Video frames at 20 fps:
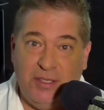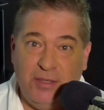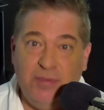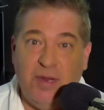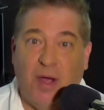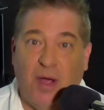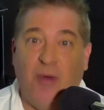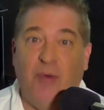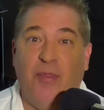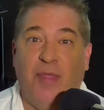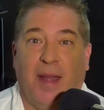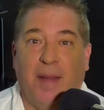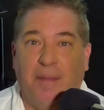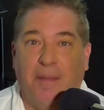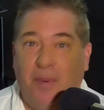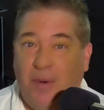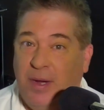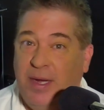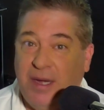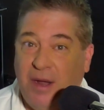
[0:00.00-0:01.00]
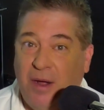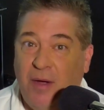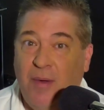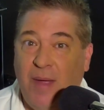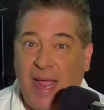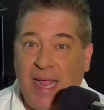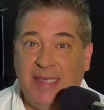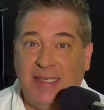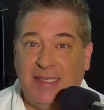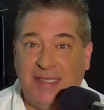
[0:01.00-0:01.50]
you know that
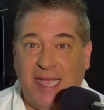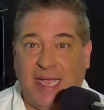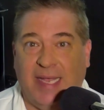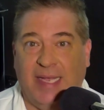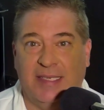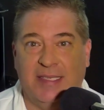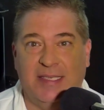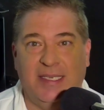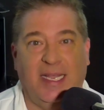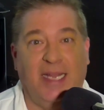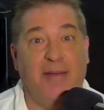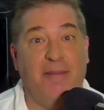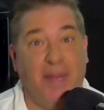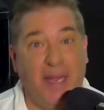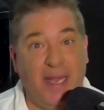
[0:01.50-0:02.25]
0.08 seconds can